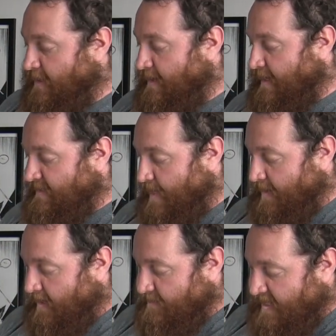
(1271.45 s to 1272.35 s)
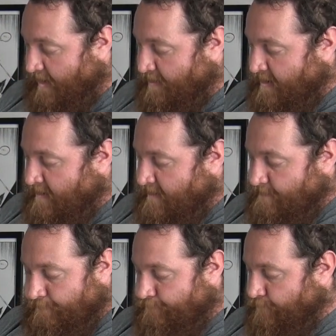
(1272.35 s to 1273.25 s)
And the next time it comes up,
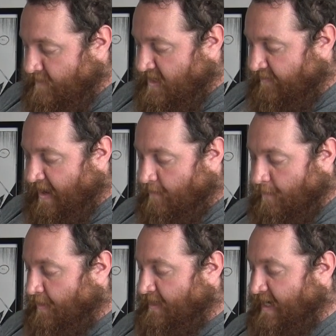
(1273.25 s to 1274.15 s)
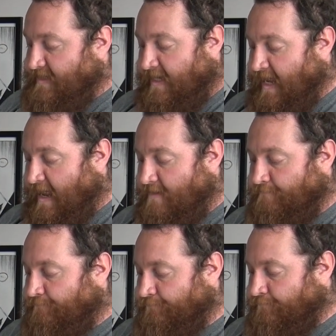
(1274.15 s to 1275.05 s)
you've got to roll the dice again,